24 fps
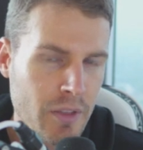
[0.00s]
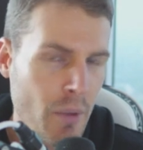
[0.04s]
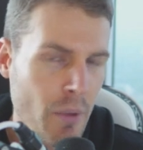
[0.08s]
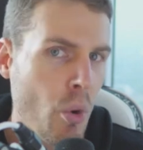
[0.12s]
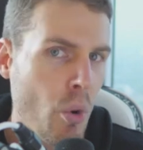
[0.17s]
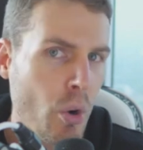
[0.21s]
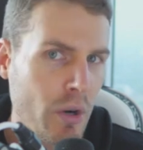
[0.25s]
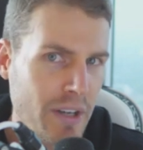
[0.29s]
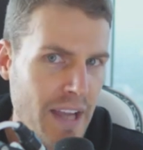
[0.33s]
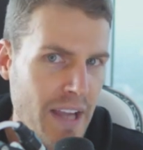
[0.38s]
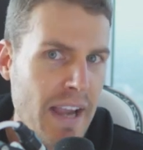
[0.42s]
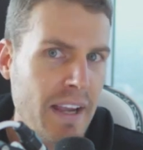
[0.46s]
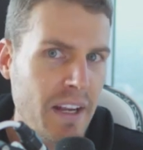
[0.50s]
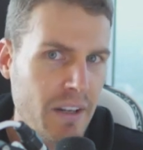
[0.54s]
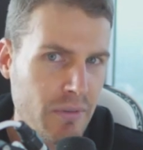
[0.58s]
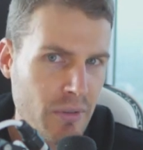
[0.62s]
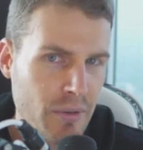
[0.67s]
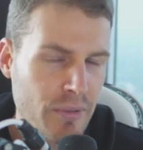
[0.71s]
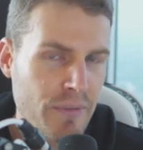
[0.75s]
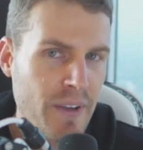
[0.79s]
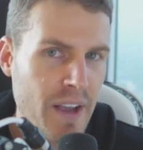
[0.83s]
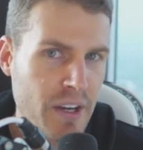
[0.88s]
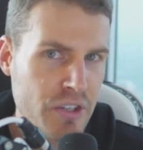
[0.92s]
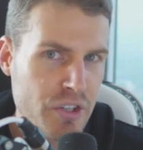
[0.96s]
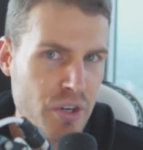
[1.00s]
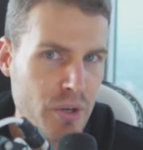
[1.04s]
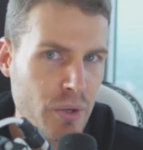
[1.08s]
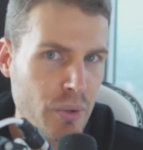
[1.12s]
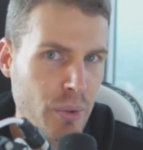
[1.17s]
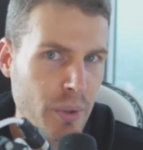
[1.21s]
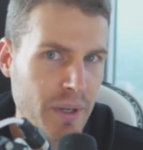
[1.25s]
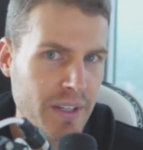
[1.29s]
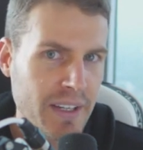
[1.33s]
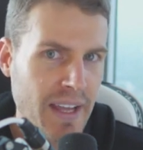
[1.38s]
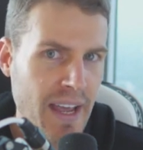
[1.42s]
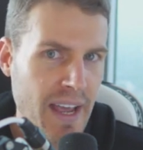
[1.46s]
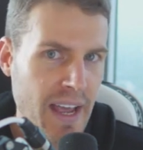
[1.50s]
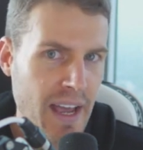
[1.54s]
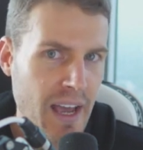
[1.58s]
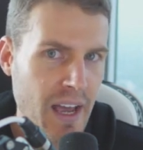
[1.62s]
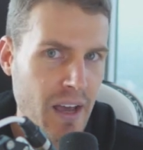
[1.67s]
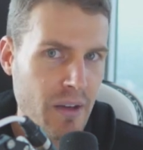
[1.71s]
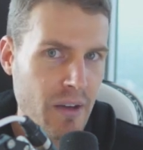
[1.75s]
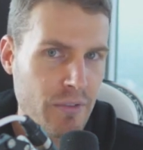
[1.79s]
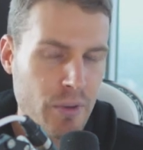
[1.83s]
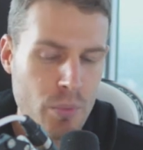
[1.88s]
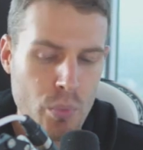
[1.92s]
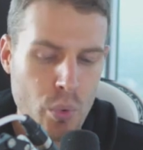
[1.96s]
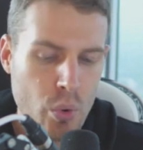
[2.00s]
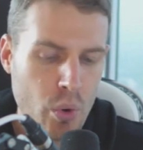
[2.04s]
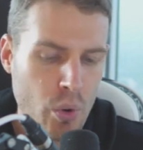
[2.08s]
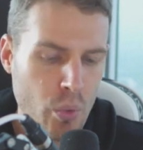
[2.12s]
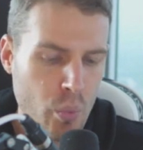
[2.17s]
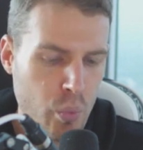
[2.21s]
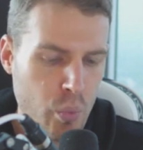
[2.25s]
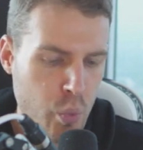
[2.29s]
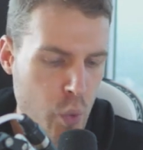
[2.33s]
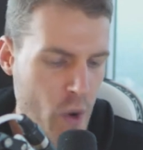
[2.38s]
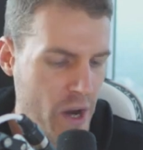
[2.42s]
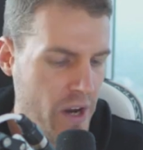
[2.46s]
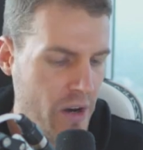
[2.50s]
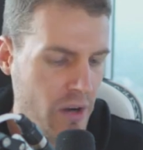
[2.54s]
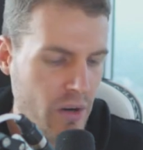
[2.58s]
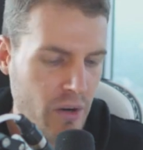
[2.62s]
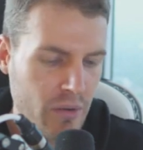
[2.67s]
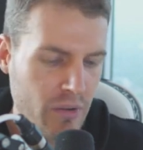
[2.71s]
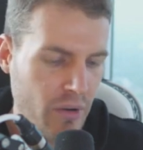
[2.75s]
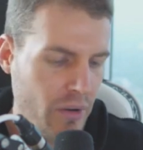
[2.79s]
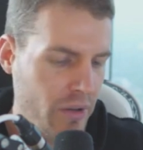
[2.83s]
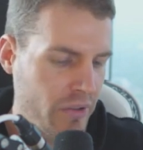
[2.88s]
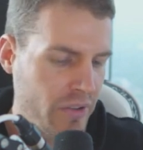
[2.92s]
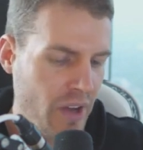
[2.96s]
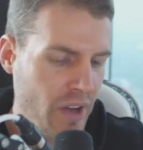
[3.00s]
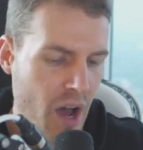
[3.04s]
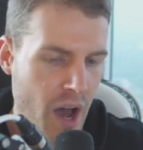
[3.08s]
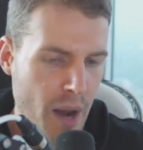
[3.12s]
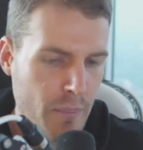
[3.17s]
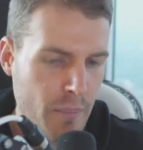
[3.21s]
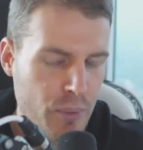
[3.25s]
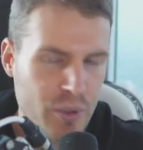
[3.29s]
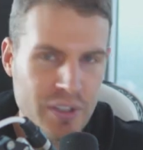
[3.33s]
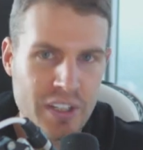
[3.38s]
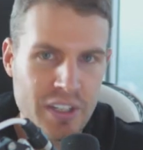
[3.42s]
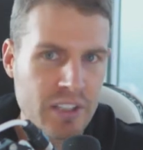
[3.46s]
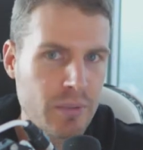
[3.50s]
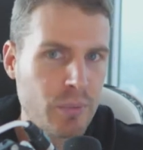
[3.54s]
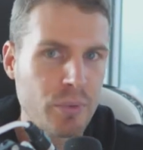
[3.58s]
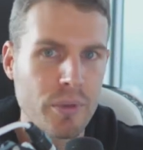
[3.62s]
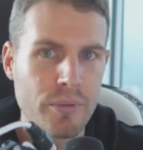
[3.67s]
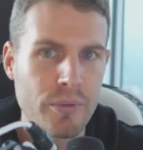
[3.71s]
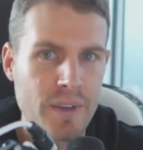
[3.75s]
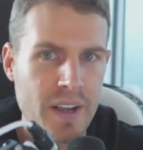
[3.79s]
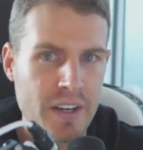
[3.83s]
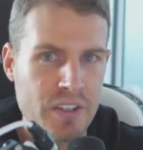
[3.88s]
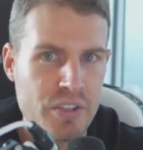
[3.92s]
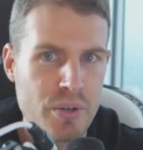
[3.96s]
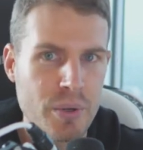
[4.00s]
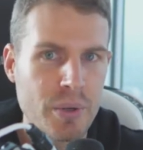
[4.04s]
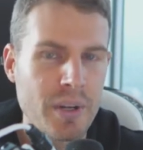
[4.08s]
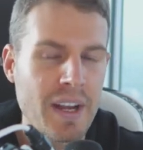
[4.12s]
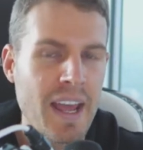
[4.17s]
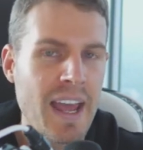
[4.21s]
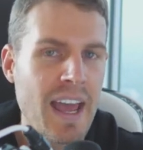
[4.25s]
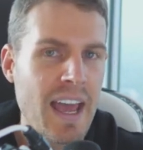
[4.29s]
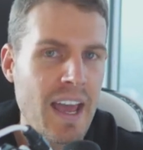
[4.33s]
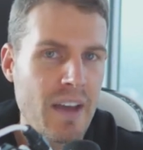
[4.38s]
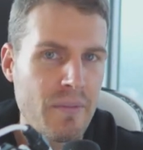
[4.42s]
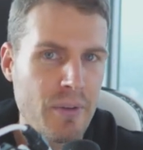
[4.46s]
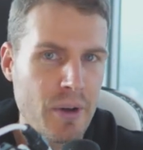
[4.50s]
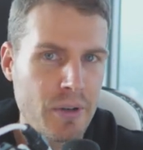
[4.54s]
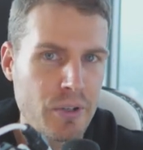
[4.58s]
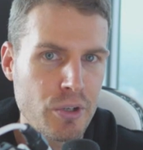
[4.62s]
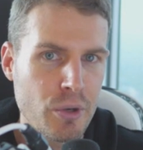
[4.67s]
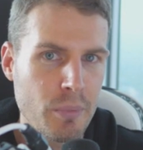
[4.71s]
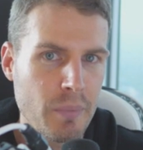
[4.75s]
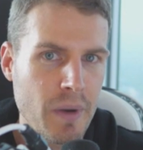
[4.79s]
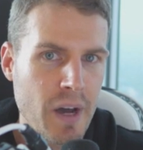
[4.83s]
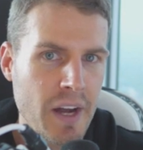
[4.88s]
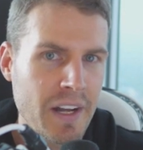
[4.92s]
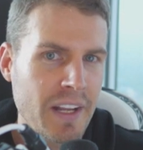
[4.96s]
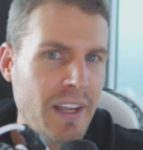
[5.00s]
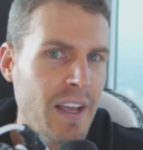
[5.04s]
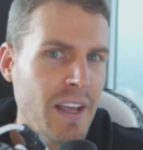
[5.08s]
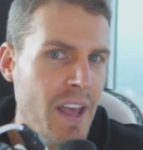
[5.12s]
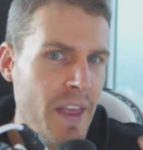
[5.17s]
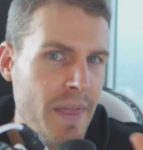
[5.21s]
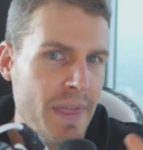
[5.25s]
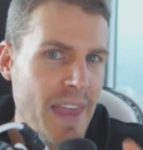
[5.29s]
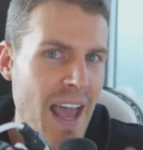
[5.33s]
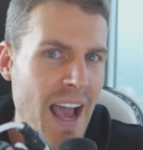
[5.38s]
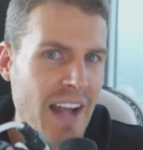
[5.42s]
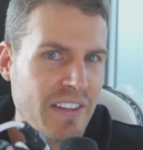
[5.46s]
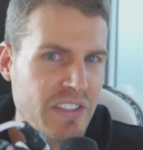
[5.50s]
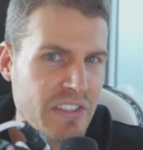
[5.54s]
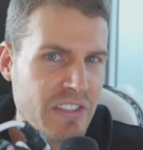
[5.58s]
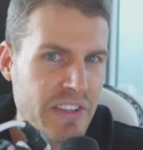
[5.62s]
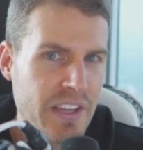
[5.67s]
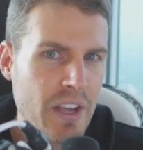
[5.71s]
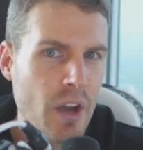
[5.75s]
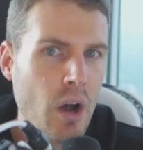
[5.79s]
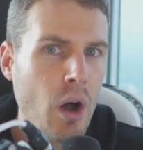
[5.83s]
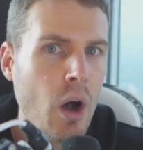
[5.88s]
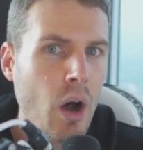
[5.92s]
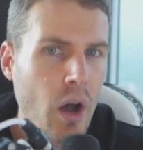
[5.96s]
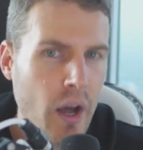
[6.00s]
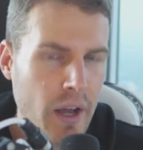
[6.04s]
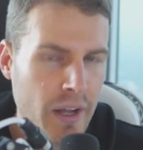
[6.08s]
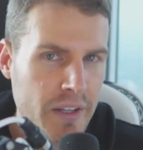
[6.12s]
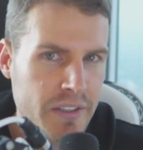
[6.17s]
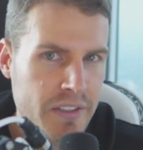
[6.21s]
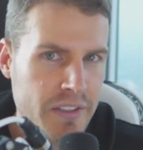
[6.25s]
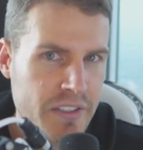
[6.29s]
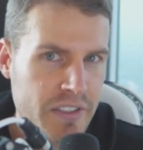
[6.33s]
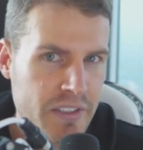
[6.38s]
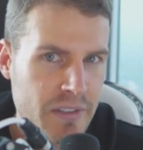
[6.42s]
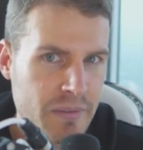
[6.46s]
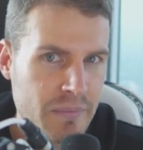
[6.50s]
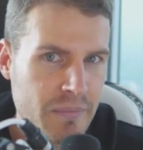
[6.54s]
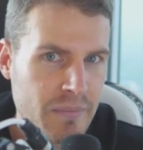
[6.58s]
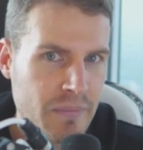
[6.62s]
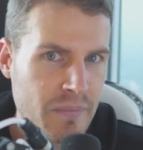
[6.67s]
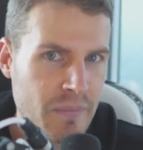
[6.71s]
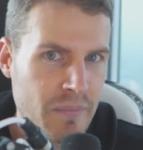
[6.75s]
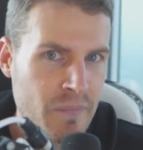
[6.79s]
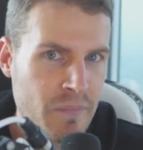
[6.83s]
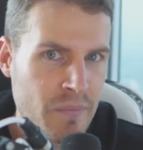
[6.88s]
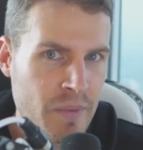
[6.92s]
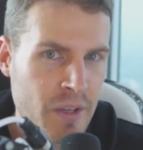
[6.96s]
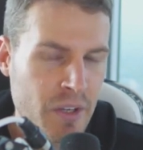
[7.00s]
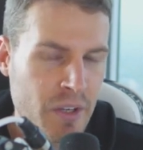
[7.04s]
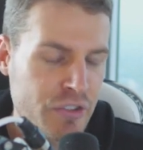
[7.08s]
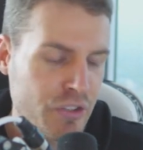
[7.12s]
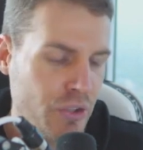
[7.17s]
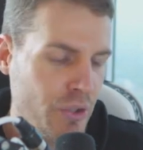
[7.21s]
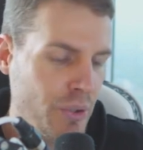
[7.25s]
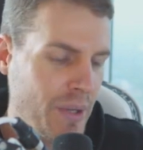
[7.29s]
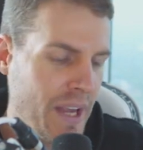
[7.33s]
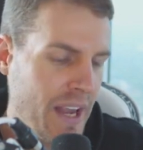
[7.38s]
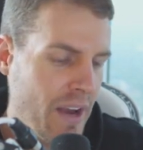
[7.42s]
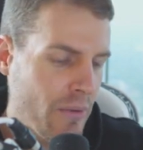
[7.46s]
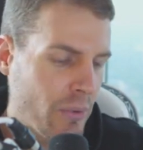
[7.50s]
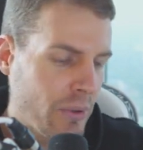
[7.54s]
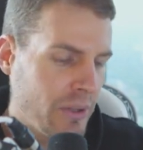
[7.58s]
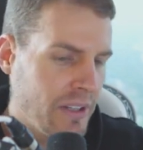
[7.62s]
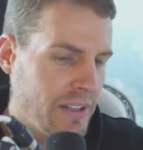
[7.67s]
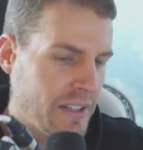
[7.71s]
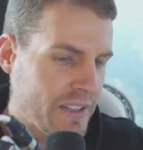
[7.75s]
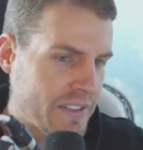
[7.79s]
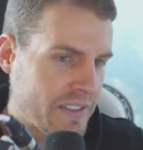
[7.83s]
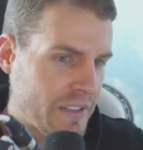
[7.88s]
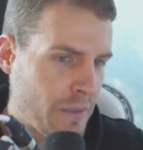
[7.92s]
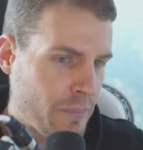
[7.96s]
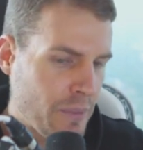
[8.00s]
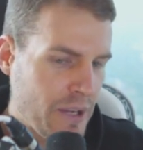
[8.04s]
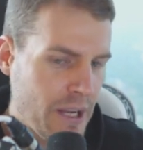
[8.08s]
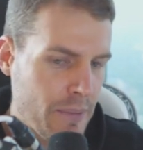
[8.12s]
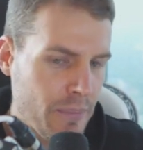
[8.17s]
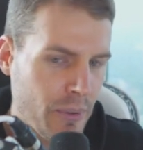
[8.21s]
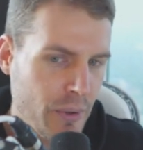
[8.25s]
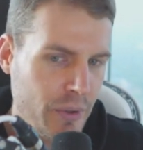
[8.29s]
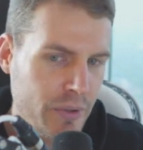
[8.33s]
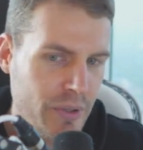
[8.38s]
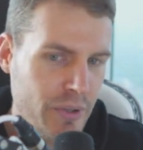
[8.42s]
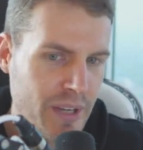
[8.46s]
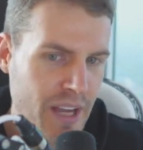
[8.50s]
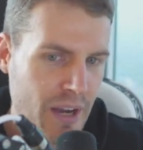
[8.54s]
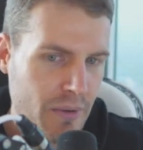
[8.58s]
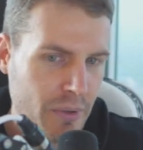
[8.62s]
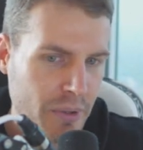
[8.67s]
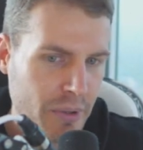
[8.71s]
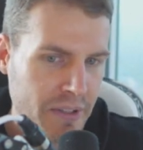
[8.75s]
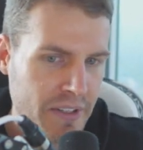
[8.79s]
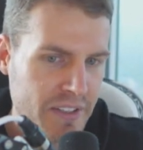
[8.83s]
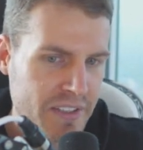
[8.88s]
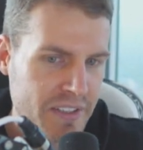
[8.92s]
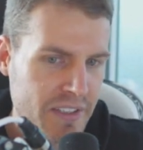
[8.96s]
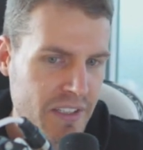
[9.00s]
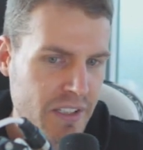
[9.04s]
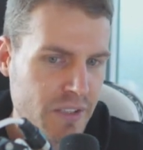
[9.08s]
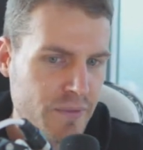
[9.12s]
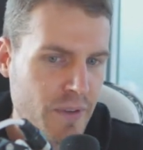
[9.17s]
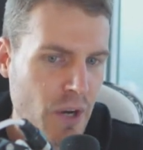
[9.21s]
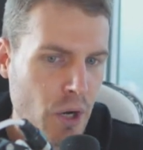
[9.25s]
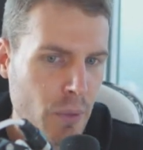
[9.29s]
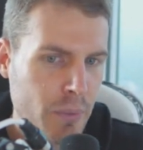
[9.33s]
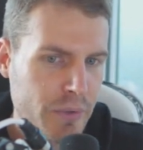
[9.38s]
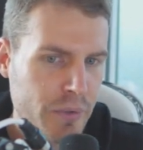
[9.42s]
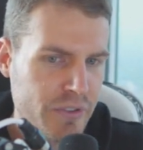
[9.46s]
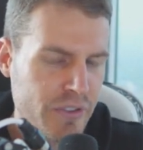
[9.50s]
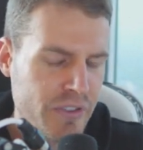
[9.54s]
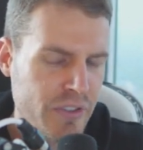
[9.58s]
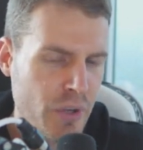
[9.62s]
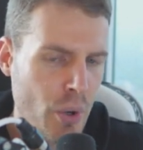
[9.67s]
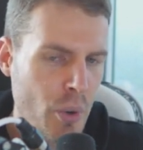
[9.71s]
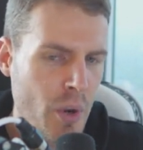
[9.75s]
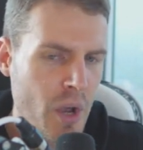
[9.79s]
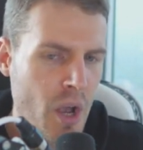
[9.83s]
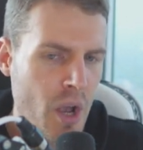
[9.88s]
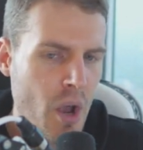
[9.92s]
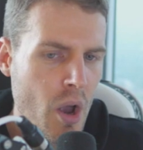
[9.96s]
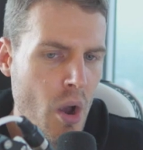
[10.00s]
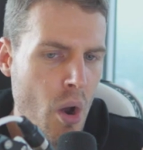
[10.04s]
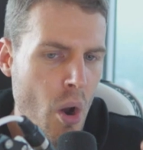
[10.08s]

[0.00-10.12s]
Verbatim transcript: the more negative effects you're going to have, the more weird, non predictable effects you're going to have on your body. That's the odds. So you can't really listen to people and you can't really listen to these variables. And so,